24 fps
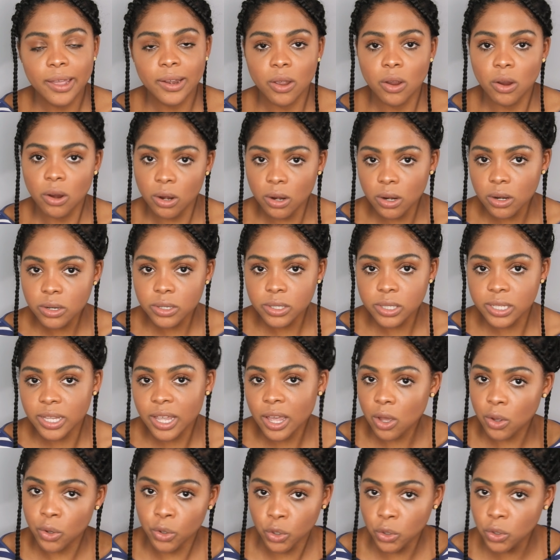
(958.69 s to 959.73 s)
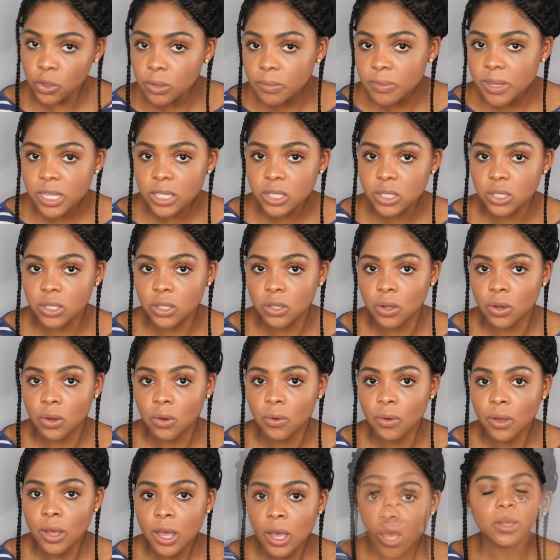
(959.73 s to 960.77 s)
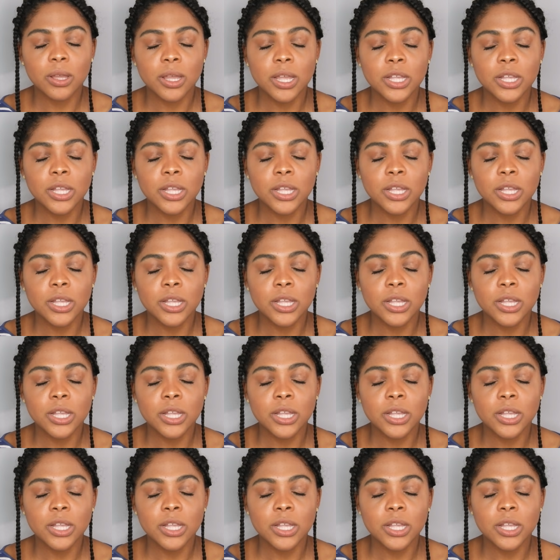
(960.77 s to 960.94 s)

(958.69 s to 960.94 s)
it hurts. They are humans, you know.